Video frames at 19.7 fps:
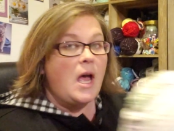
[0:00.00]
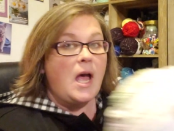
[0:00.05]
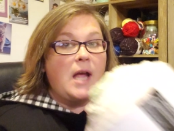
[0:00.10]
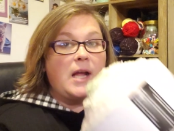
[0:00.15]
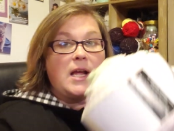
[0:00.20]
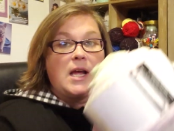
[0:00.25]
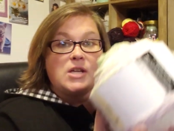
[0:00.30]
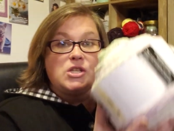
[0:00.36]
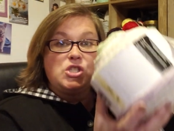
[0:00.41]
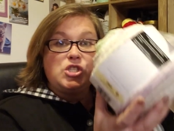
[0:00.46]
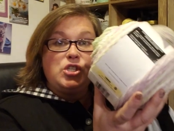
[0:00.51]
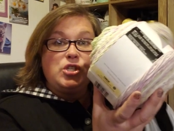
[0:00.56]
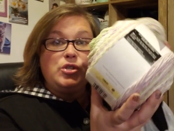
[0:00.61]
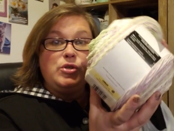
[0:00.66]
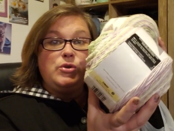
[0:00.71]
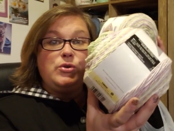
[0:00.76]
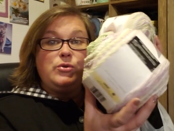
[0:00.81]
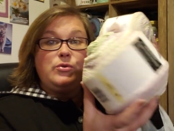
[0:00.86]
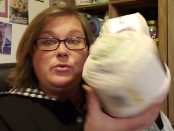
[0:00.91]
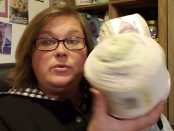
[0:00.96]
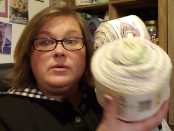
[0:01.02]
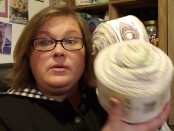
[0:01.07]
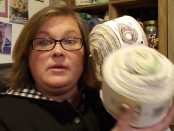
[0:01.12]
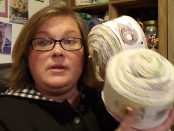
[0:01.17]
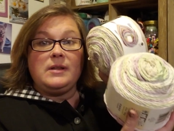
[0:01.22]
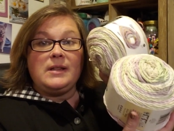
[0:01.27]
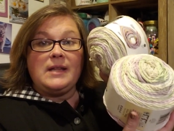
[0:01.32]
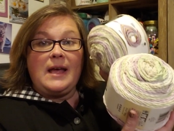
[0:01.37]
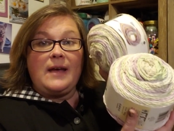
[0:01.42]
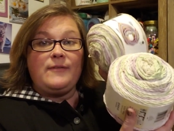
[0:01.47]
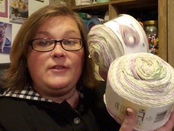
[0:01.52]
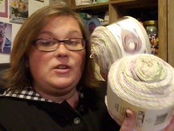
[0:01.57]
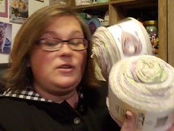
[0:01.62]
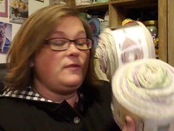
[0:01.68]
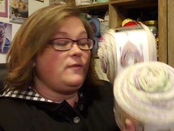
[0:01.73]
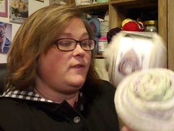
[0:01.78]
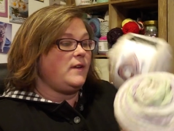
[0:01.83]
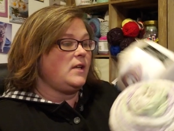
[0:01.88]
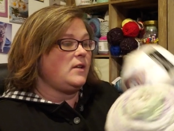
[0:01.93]
I got two
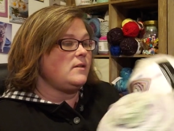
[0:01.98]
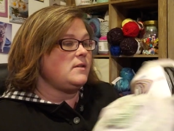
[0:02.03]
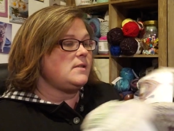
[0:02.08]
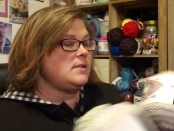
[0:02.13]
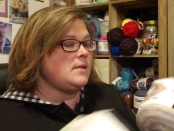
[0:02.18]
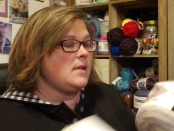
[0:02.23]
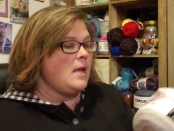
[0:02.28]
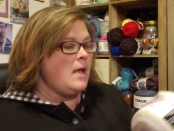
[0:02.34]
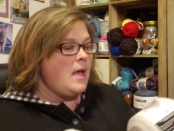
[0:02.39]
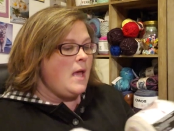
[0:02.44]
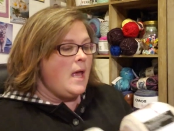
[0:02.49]
Lavender Fields.